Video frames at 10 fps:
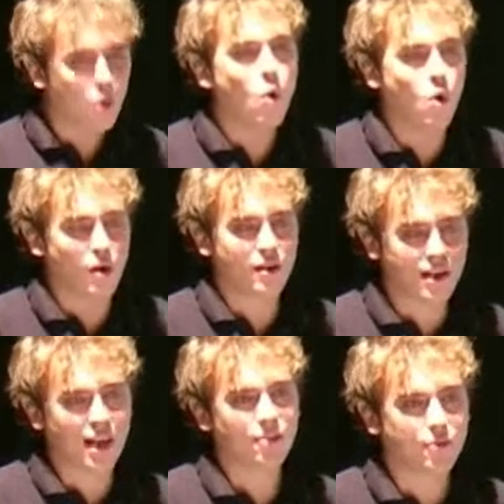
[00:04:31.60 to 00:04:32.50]
core
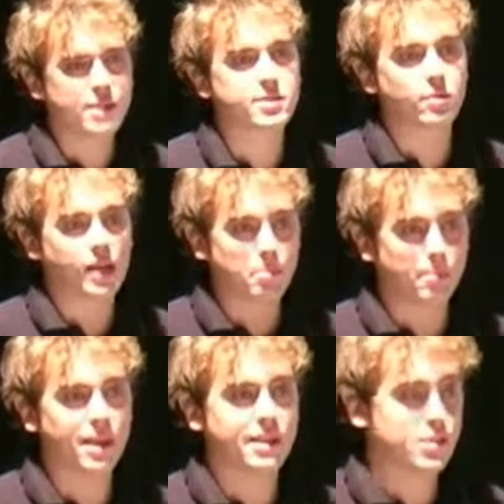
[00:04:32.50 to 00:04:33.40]
Alfresco
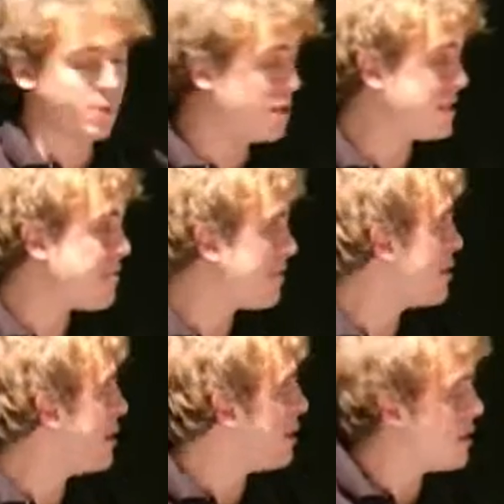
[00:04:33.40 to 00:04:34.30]
capabilities, which is
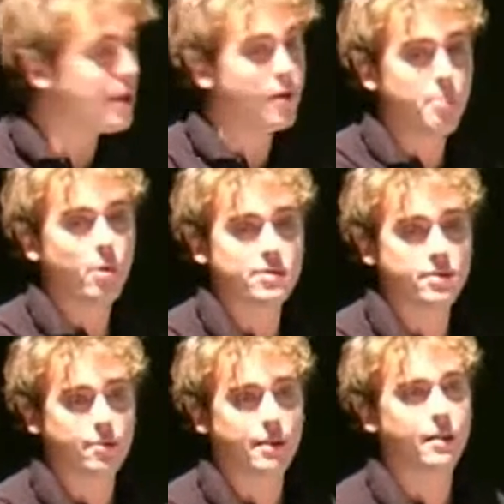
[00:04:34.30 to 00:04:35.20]
definitely the
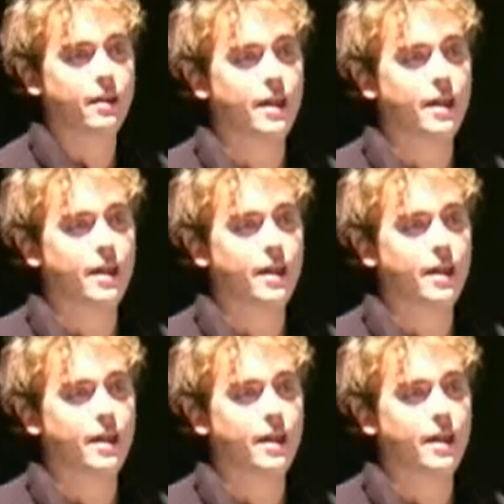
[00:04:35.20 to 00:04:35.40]
repository,